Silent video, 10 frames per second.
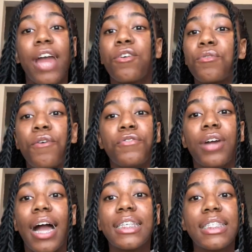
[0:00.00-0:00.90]
I don't know if you
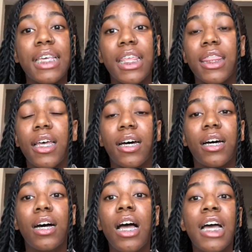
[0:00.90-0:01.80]
guys seen
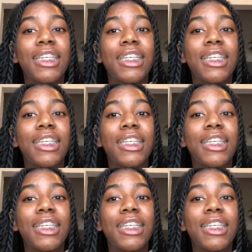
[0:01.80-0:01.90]
the